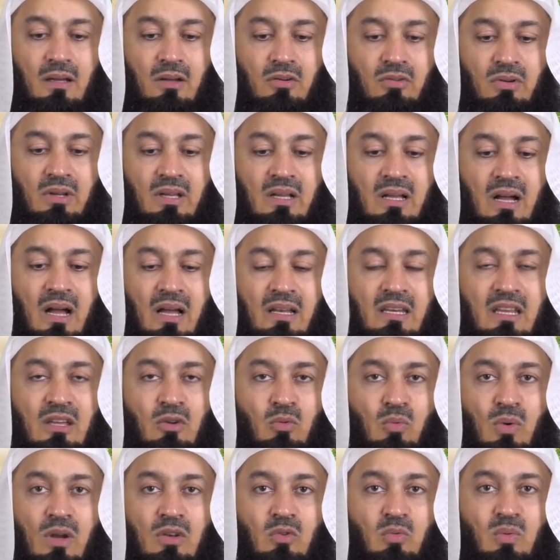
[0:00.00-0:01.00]

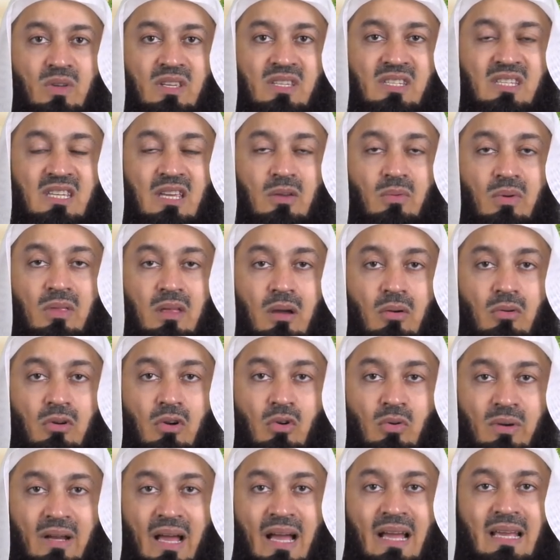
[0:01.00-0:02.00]
regarding what we see with our
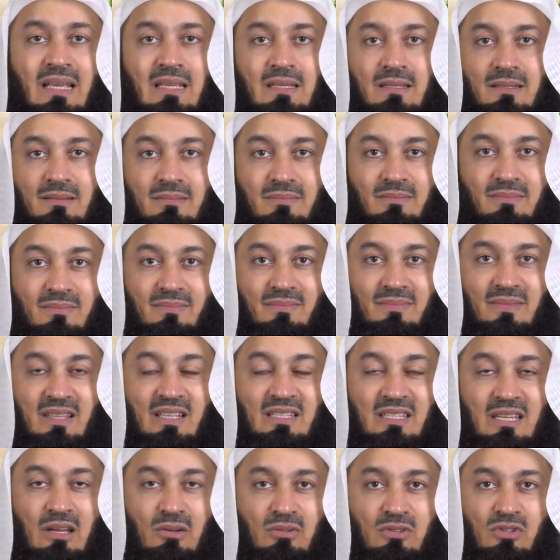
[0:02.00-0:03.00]
own eyes.
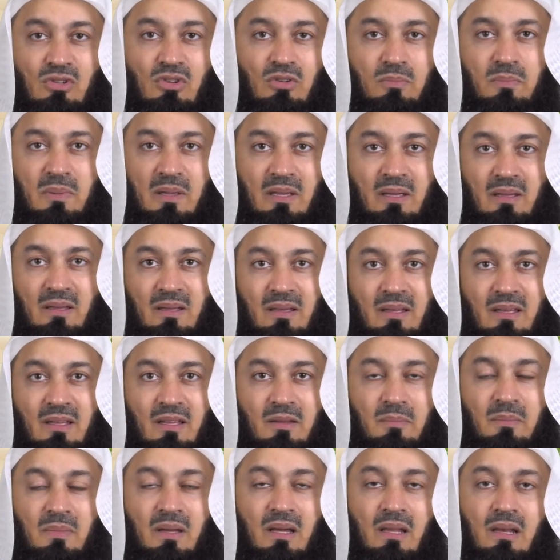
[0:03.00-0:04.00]
That's how it should be.
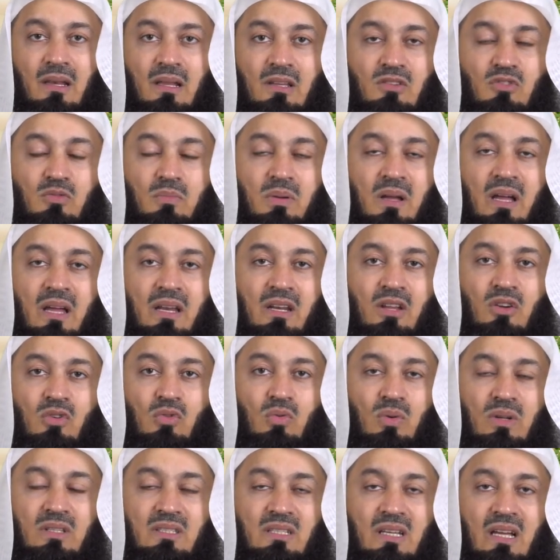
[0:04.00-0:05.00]
May Allah
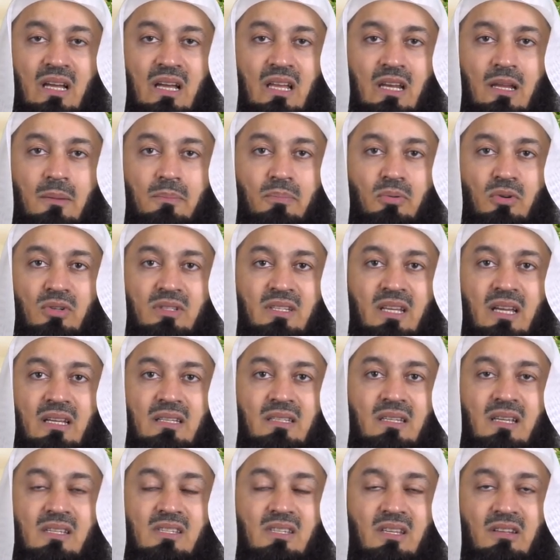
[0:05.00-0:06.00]
subhanahu wa ta'ala
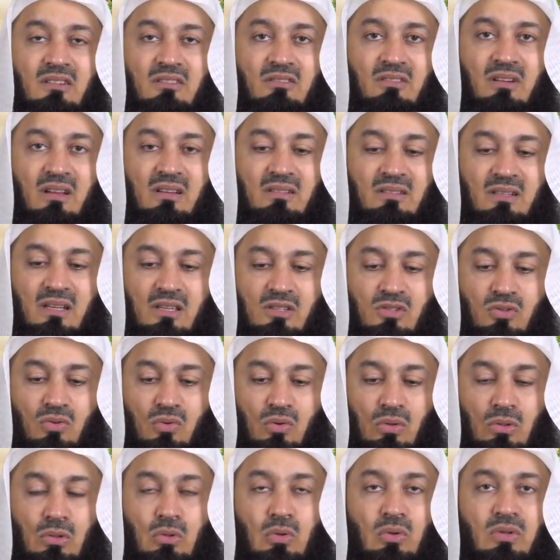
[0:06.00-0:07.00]
protect us and grant us all